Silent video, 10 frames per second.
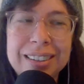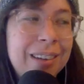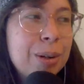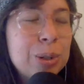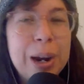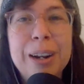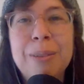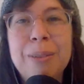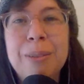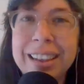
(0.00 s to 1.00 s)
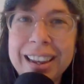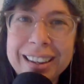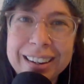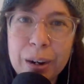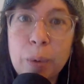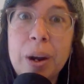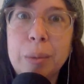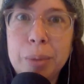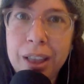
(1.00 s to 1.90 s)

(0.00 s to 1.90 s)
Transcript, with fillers: I'm not trying to be like an incredible